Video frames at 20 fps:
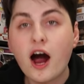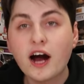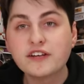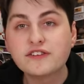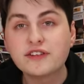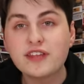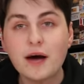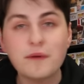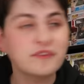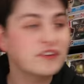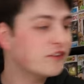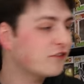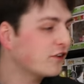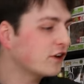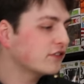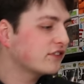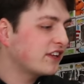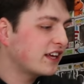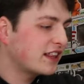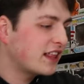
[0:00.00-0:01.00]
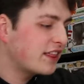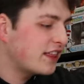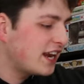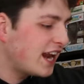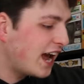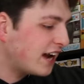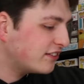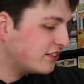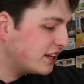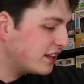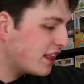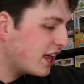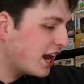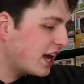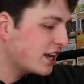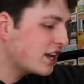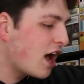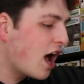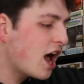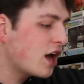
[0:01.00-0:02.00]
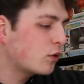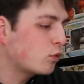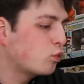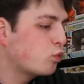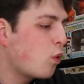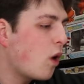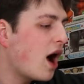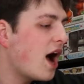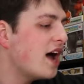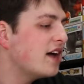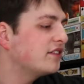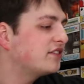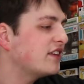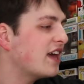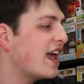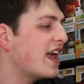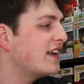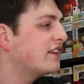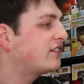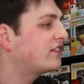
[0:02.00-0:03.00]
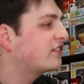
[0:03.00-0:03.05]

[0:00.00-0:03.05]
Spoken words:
All right, so that was the first thing. Then the next thing that I got was a